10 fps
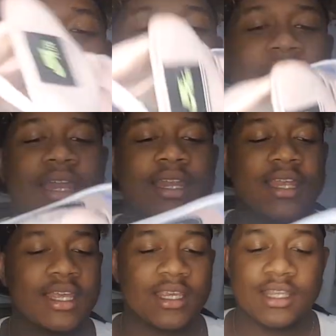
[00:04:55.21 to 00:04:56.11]
And
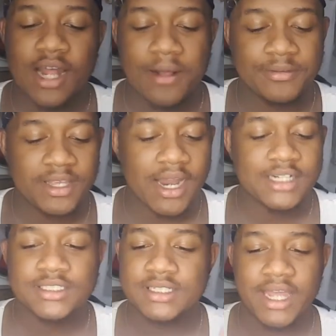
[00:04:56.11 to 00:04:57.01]
you know what I'm saying? I
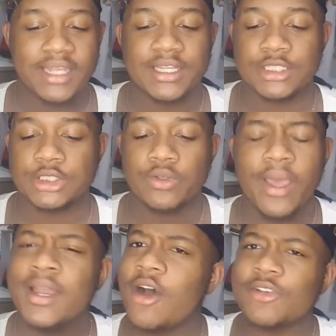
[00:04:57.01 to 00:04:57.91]
just like this shoe.
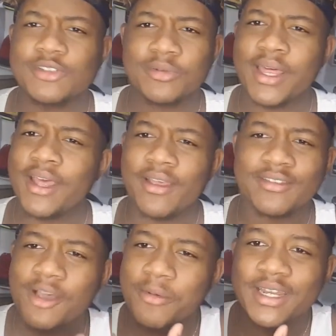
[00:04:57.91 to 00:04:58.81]
And also,
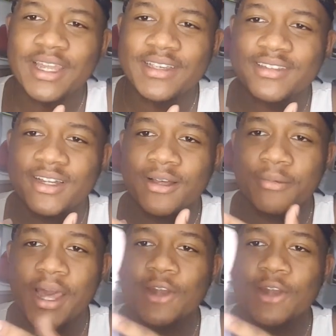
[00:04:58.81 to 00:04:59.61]
it's already laced up. I